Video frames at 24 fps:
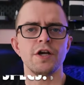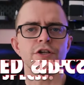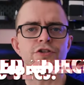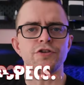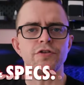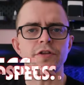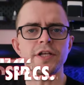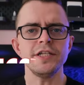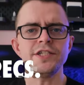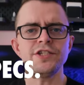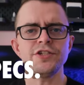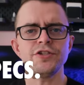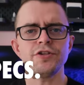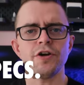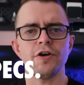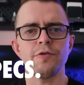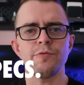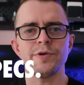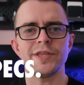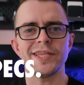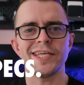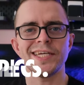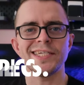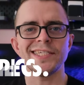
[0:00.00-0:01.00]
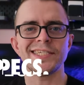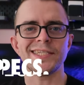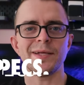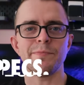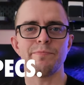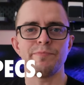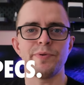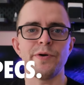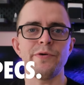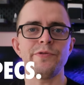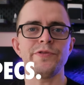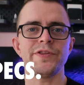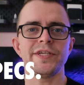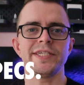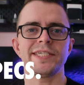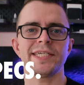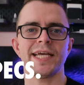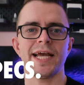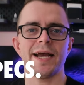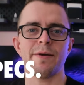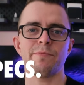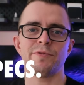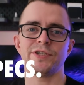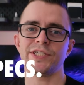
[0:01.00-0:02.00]
So let's start with things that both these
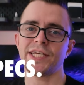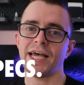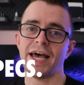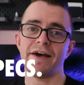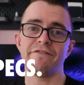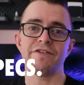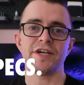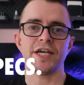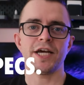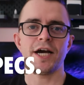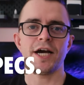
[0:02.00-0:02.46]
cameras have in